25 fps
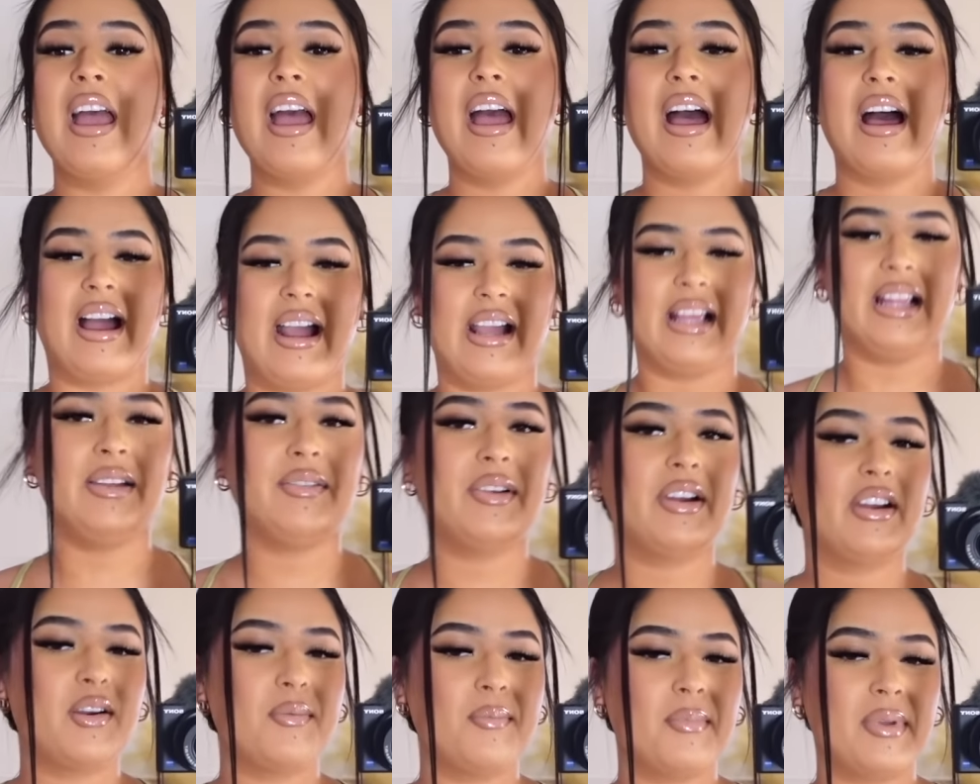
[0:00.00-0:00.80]
Highly
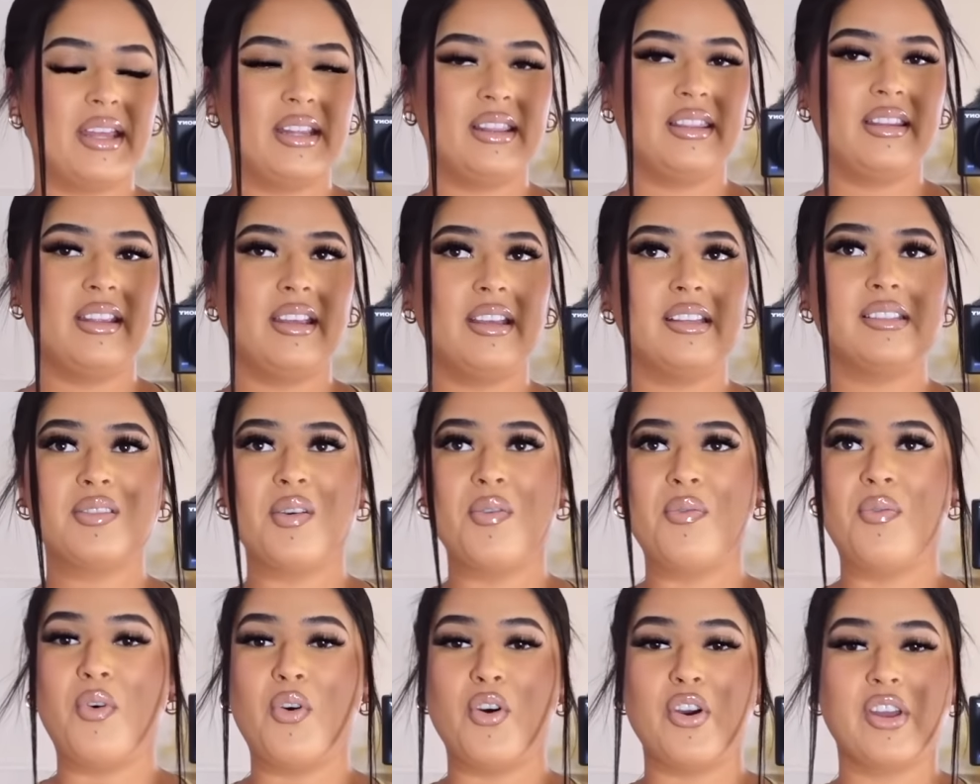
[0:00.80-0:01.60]
recommend this
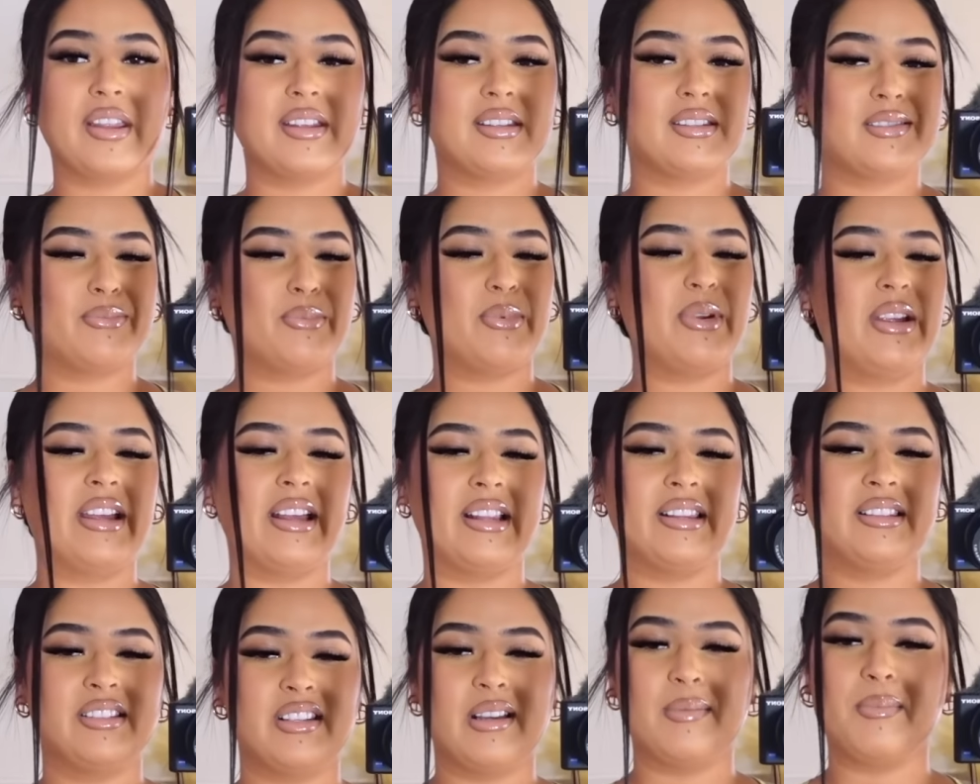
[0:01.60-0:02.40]
for the spring
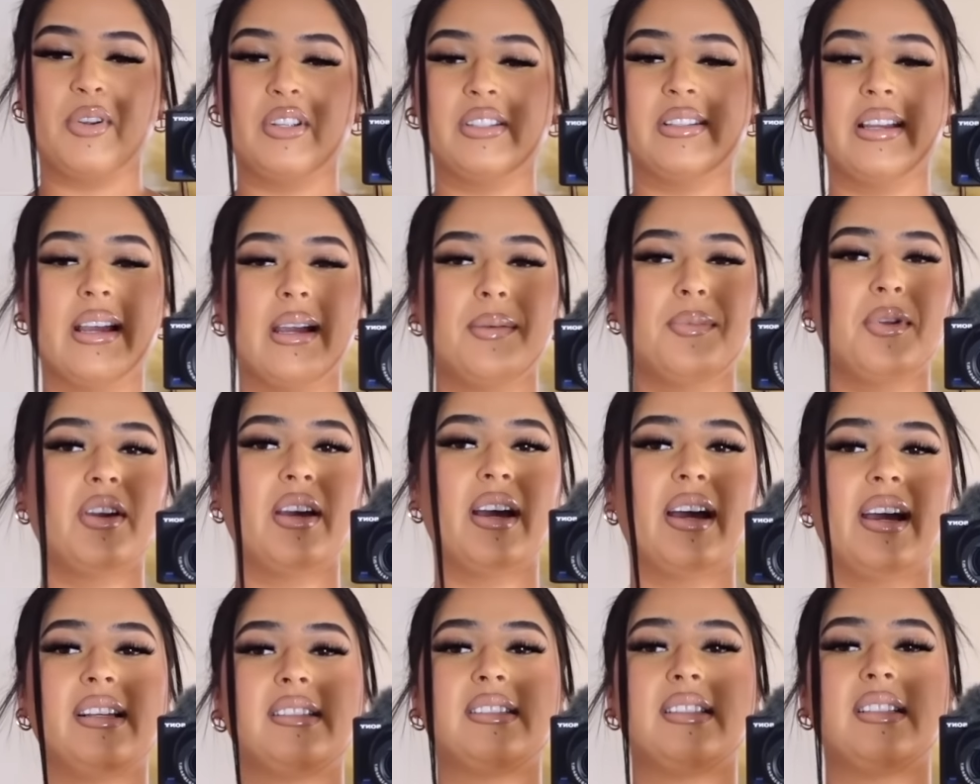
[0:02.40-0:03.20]
and summertime, you
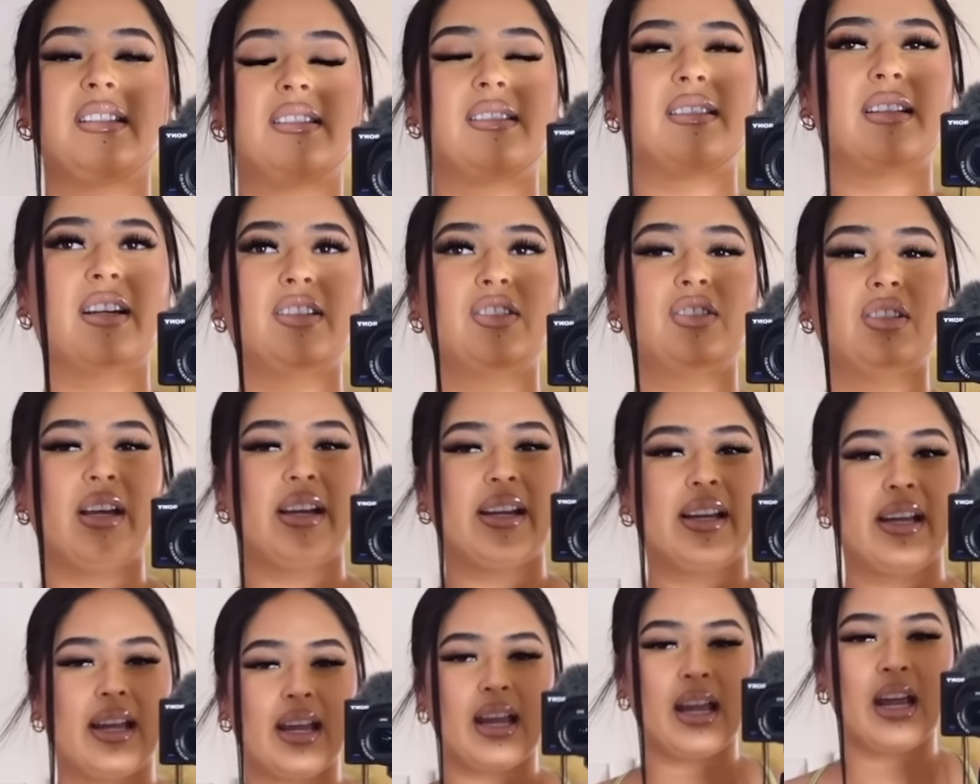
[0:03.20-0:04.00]
guys. It's such
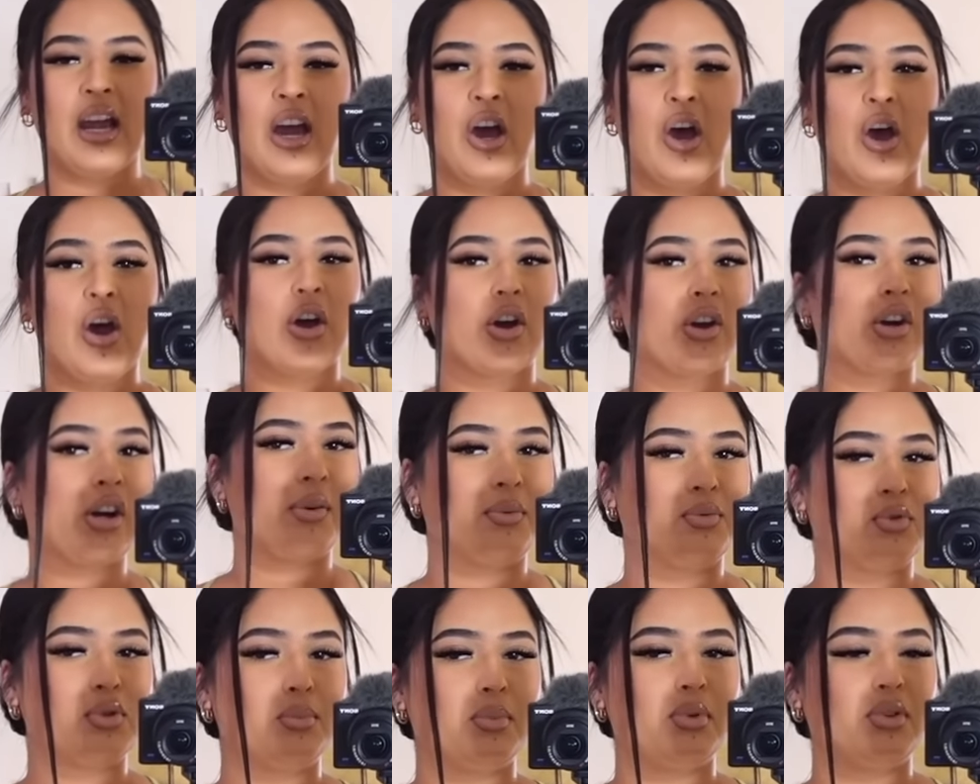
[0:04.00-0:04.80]
like a
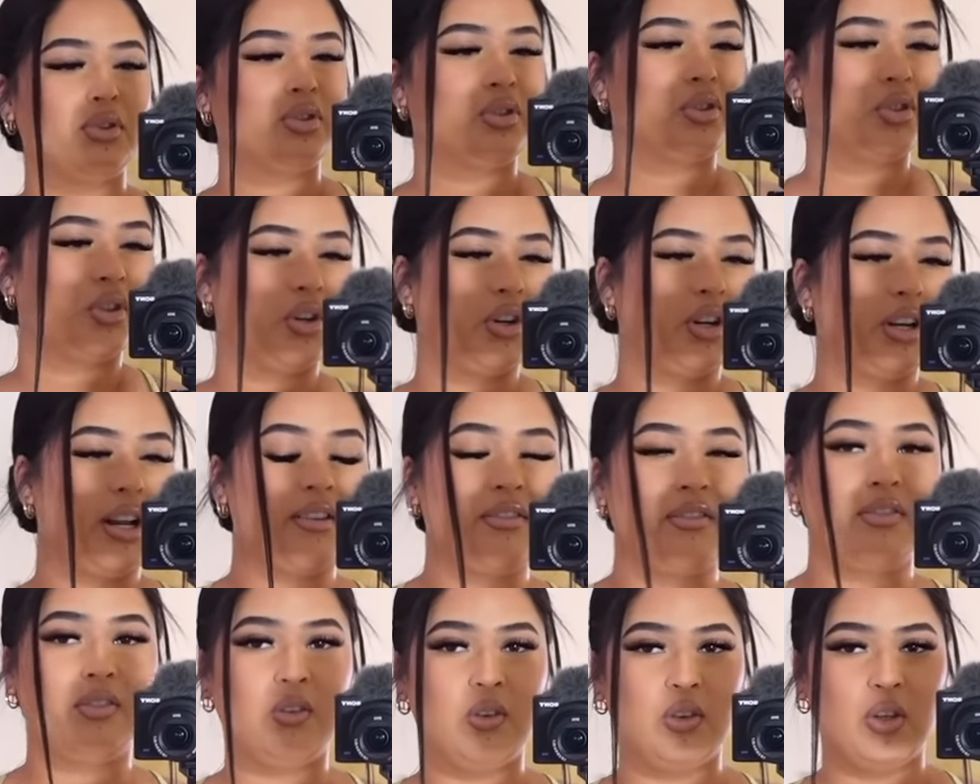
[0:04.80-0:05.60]
comfortable shirt
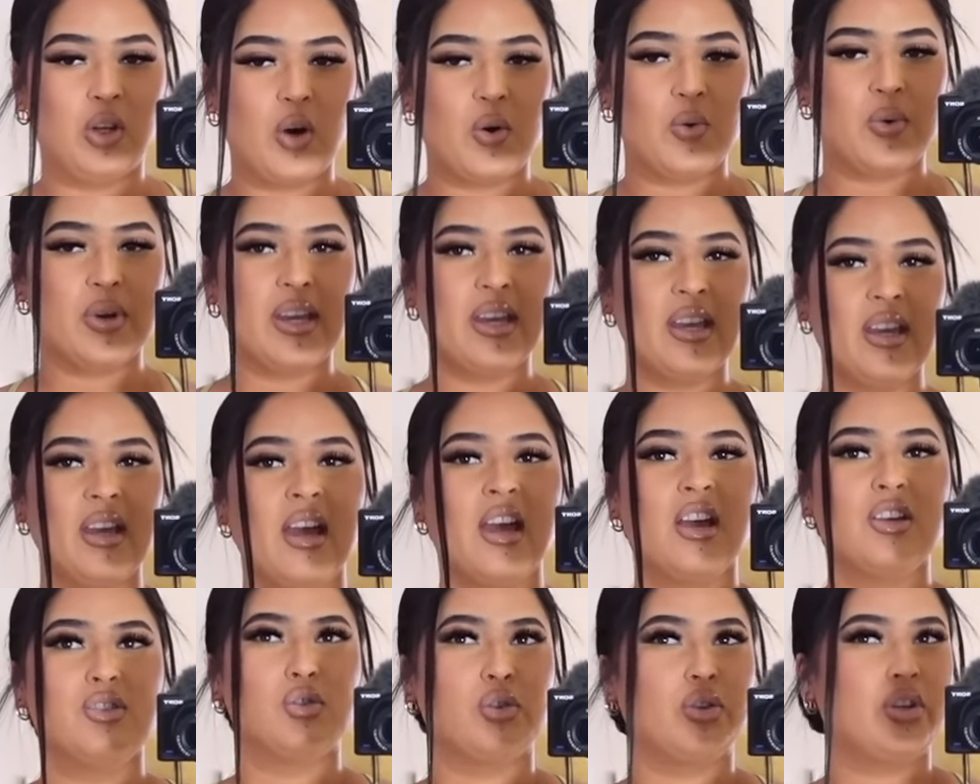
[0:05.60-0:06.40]
and flowy,
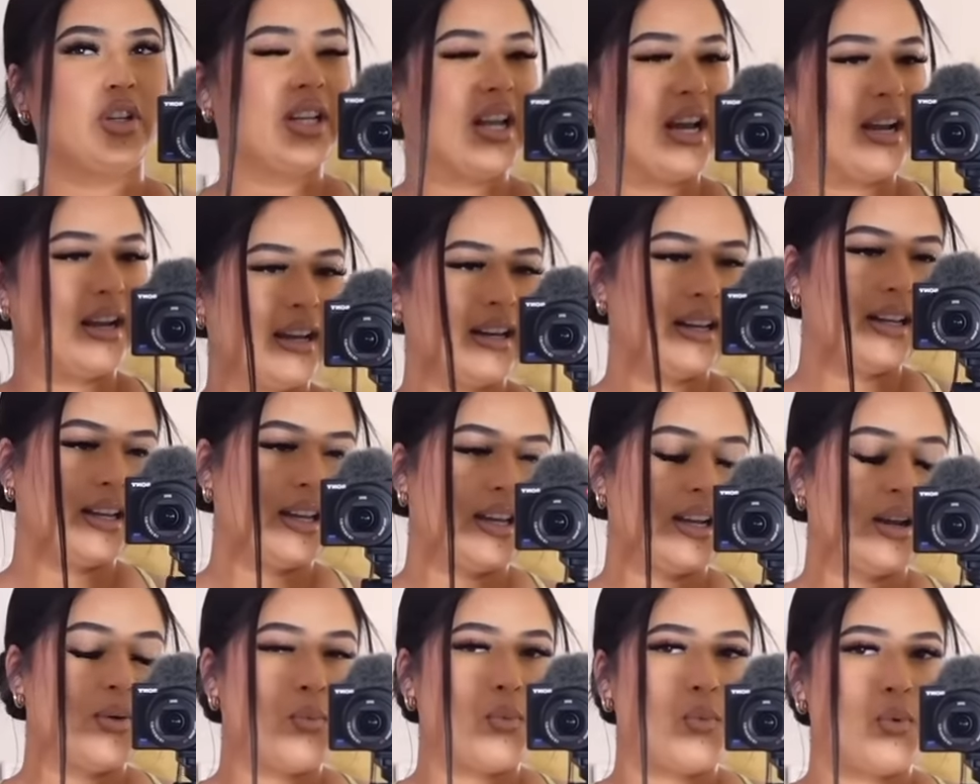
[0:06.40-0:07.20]
so you're not gonna
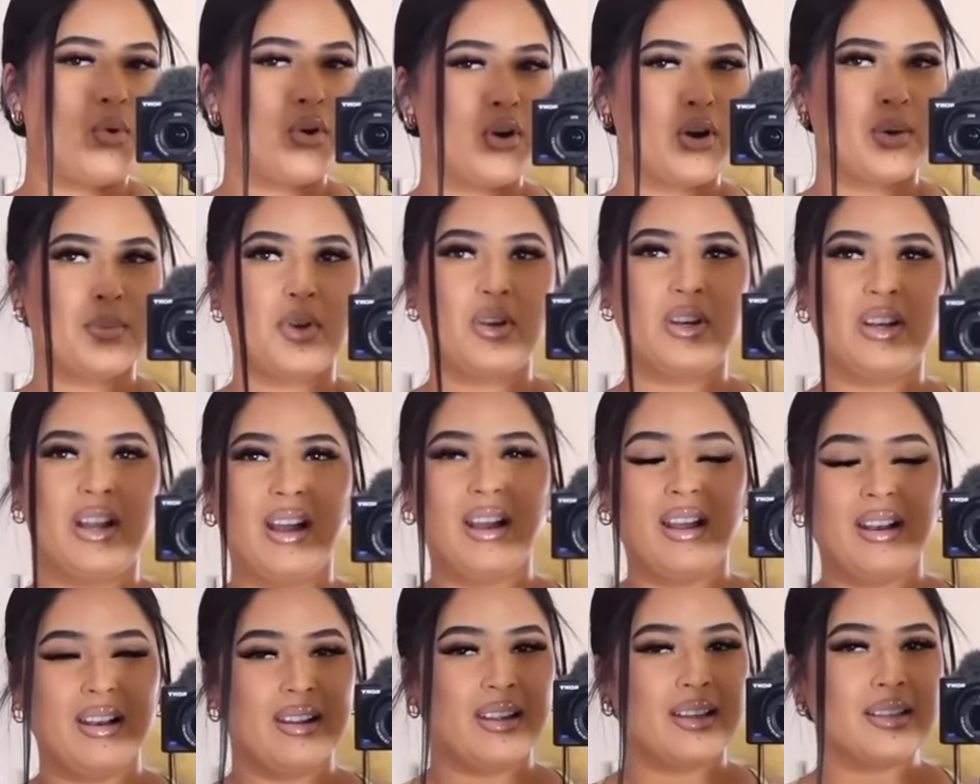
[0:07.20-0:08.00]
get warm, you're not
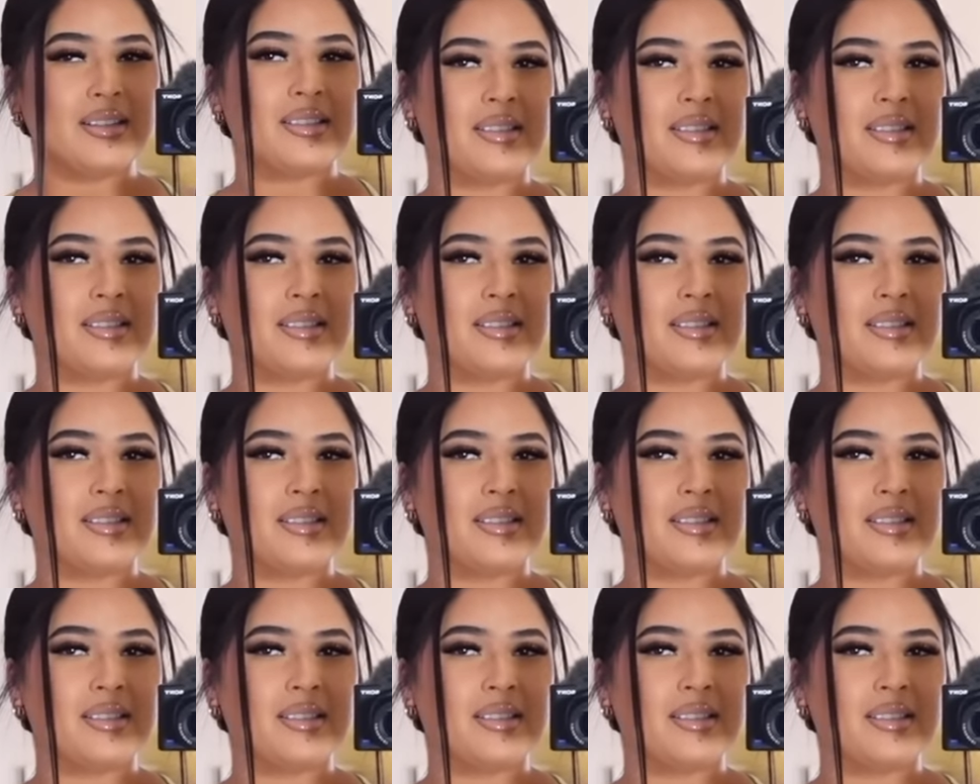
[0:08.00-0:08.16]
gonna get